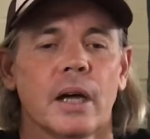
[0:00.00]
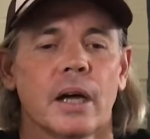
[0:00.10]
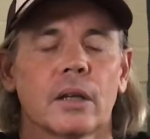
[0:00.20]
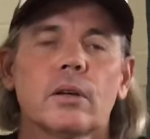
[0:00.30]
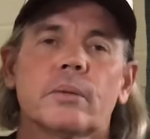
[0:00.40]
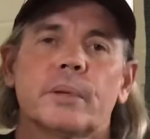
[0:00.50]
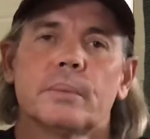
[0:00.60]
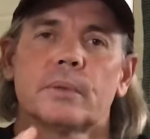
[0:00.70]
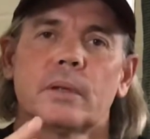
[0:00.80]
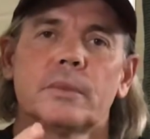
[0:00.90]
a lot of
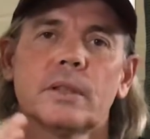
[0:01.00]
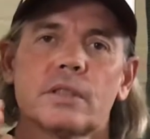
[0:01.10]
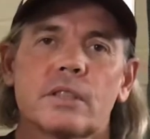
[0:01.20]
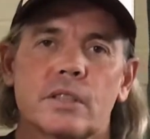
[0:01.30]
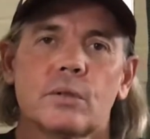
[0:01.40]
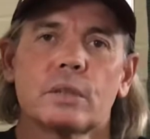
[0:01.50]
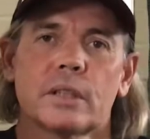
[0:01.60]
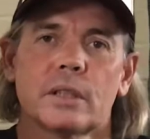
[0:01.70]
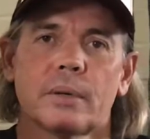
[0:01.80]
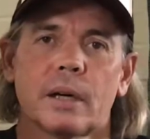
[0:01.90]
people, I'm going to just look
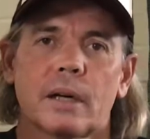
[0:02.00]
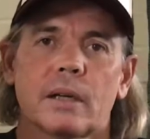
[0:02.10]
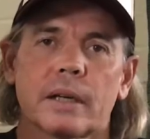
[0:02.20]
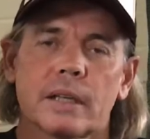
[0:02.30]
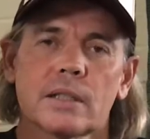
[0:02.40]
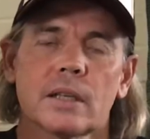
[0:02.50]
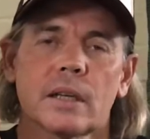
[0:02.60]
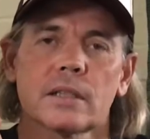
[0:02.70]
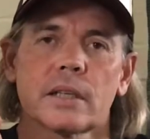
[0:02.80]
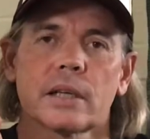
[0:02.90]
at the part, I guess they
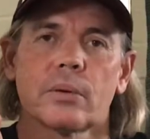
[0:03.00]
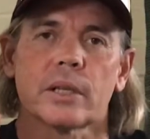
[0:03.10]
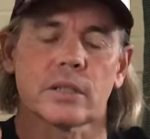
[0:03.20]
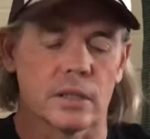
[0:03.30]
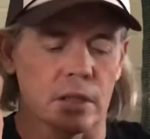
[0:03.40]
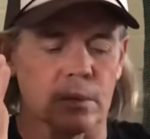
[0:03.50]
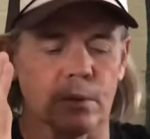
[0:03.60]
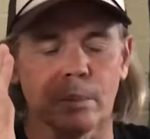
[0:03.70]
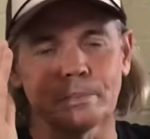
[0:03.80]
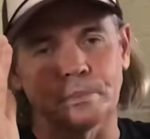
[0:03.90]
ask that question is
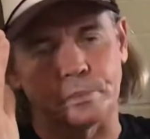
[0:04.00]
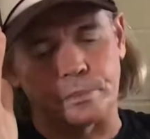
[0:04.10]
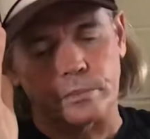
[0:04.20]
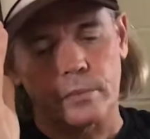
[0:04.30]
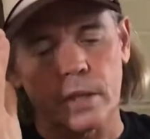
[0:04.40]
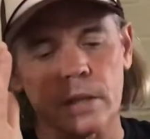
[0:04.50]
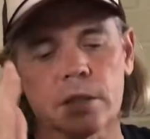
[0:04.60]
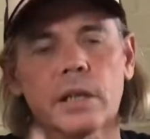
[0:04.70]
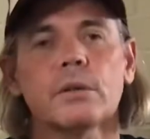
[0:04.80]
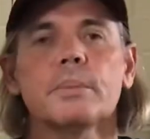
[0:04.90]
from,
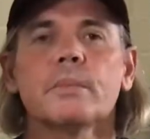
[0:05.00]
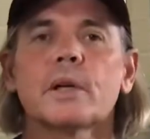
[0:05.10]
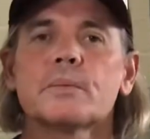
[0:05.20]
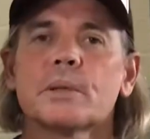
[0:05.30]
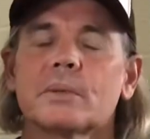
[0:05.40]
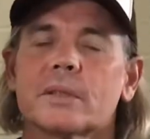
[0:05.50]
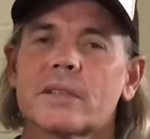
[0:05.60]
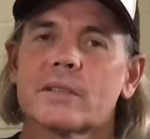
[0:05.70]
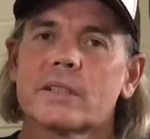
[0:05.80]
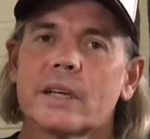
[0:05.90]
generally most people
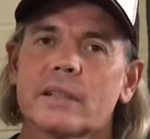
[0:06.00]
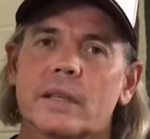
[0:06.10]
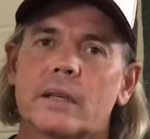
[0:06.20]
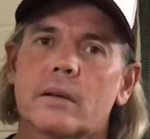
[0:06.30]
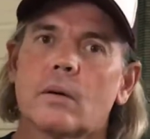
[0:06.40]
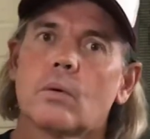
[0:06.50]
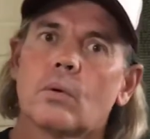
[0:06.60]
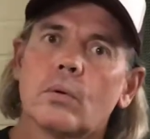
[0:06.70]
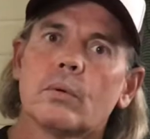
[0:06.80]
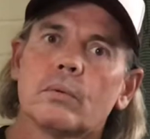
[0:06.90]
associate that,
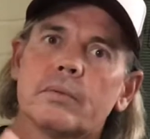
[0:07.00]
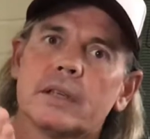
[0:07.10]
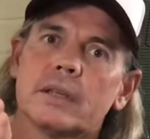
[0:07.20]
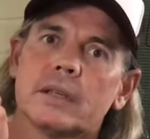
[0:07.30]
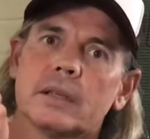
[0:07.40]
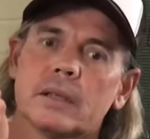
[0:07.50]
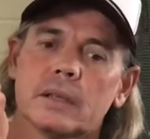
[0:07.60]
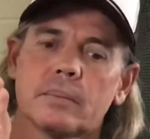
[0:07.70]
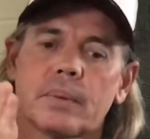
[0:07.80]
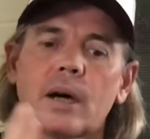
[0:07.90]
or
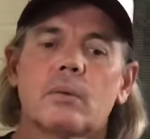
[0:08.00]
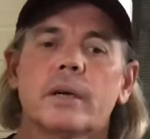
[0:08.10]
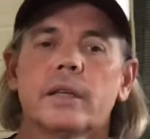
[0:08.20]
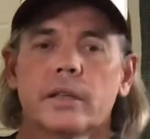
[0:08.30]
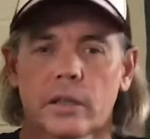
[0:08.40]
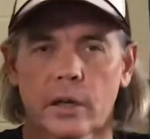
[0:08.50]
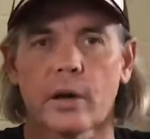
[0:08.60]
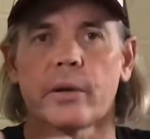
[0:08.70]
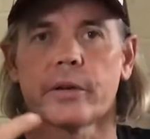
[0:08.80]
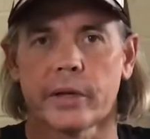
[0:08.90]
the part where
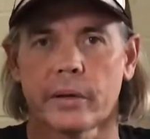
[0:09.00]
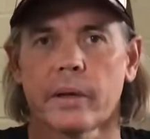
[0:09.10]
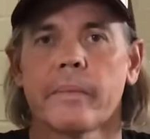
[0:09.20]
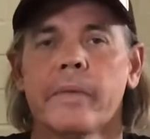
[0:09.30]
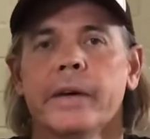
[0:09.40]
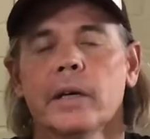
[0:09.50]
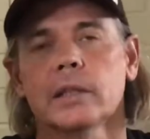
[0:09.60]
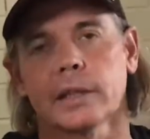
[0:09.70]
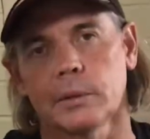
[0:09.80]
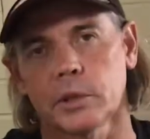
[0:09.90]
you're going,
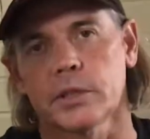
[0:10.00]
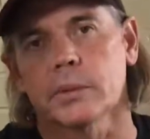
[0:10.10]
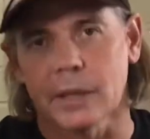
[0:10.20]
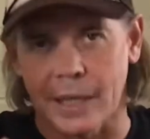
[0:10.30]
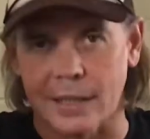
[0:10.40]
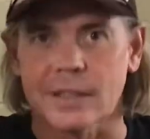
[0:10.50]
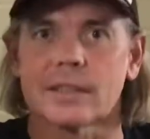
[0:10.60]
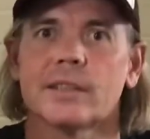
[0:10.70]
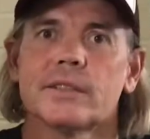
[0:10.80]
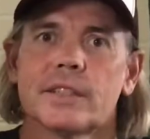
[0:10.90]
okay, once you relax
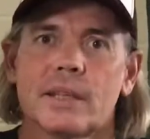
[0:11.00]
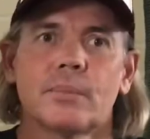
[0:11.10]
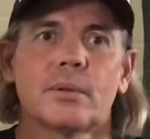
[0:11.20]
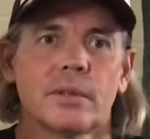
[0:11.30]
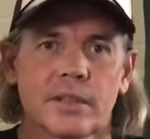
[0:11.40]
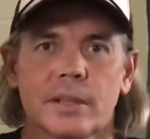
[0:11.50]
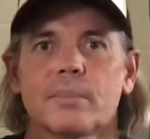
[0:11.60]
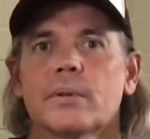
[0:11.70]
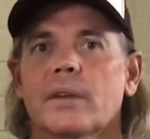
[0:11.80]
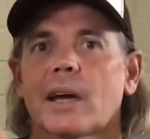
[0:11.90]
and go deeper and
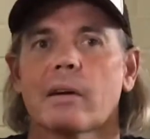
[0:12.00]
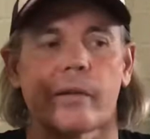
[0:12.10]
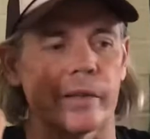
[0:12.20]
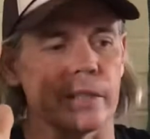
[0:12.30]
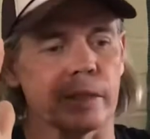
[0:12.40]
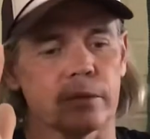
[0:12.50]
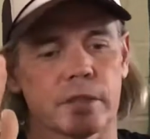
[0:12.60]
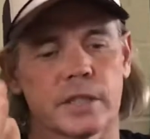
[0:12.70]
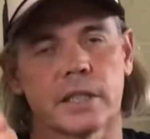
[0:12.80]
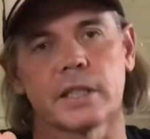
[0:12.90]
deeper and that kind of stuff
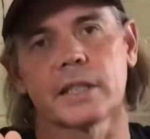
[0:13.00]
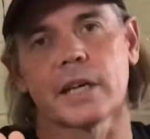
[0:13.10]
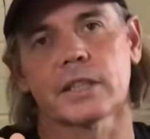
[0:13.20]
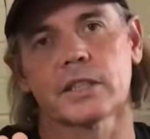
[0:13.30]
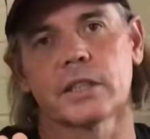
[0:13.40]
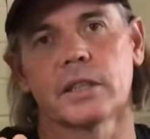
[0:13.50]
is the induction.